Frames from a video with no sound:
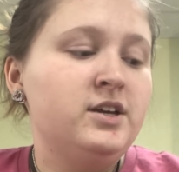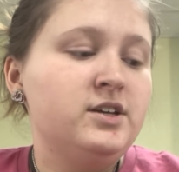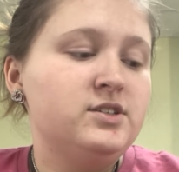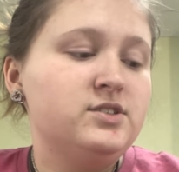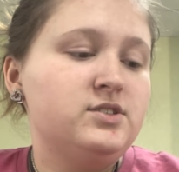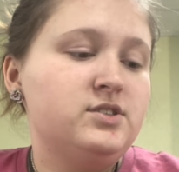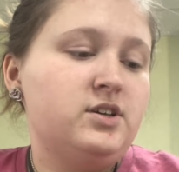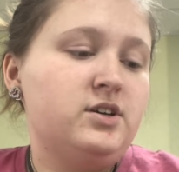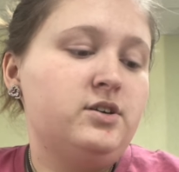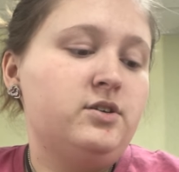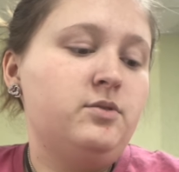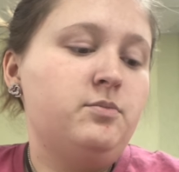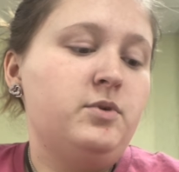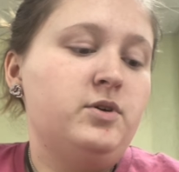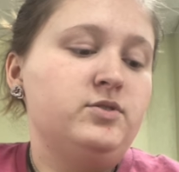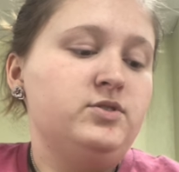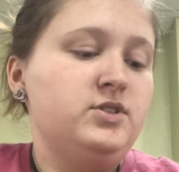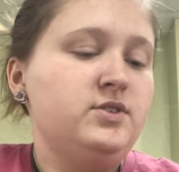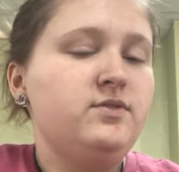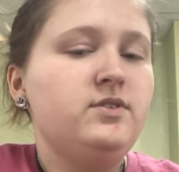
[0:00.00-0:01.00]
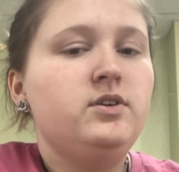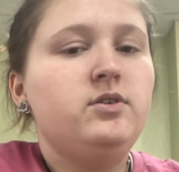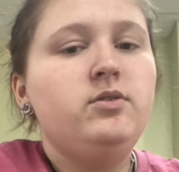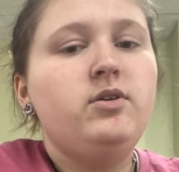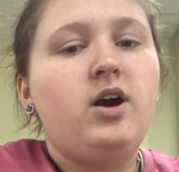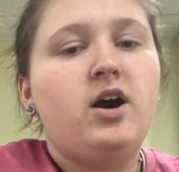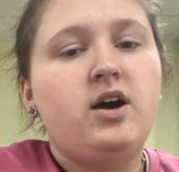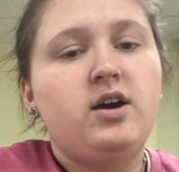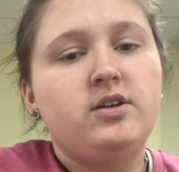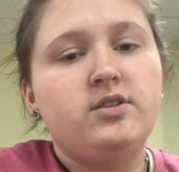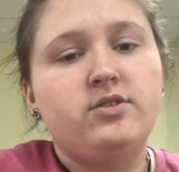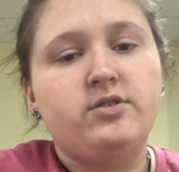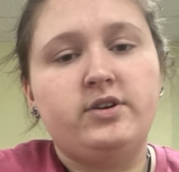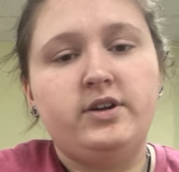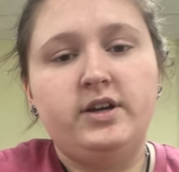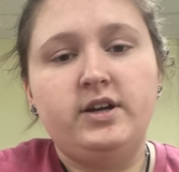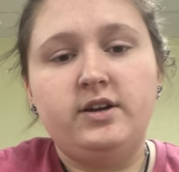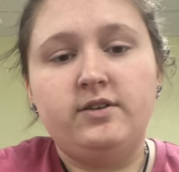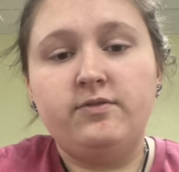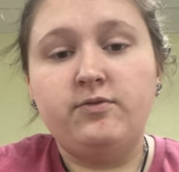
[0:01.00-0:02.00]
So most of you got
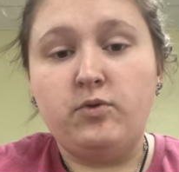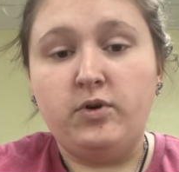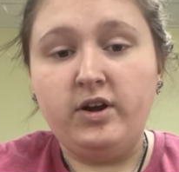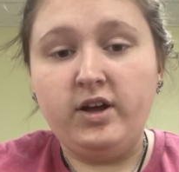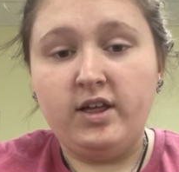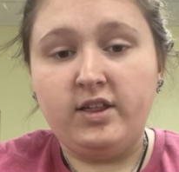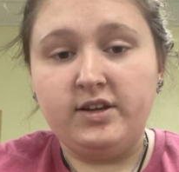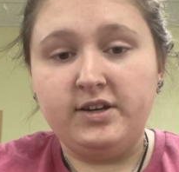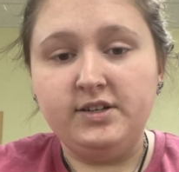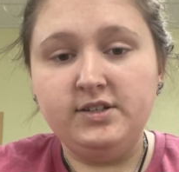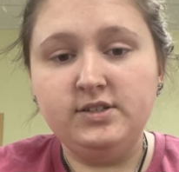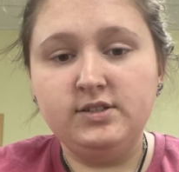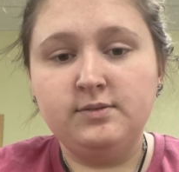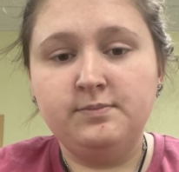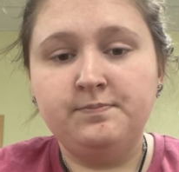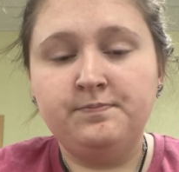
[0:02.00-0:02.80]
3 or 4 colors